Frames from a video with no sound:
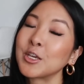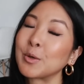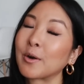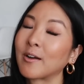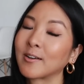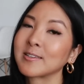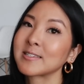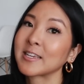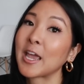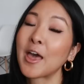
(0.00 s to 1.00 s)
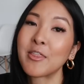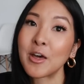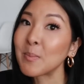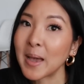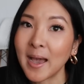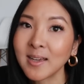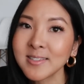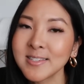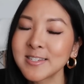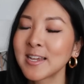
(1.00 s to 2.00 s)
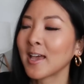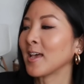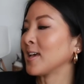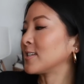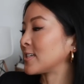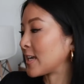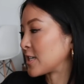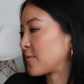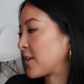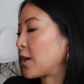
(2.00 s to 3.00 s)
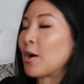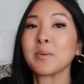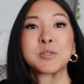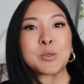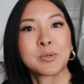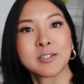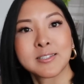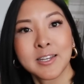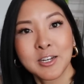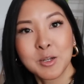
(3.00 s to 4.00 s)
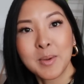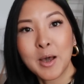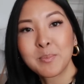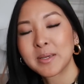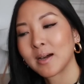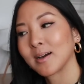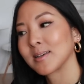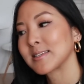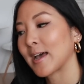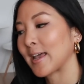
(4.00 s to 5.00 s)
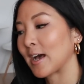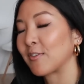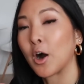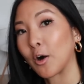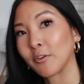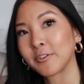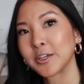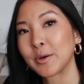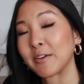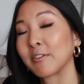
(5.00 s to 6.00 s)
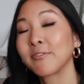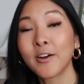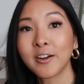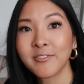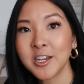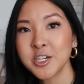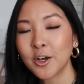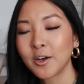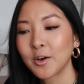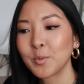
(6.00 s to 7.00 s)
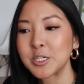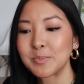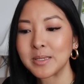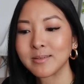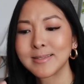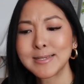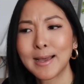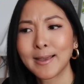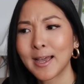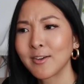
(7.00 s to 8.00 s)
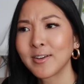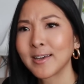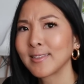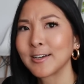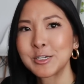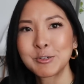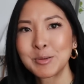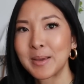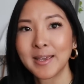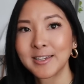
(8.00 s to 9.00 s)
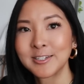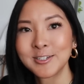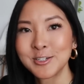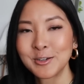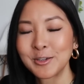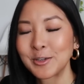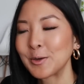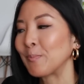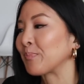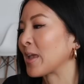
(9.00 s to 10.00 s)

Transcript: You are honestly the best. Today's video I'm super excited about because I have a haul for you. I have a Farfetch haul, which means I have a luxury bag to show you.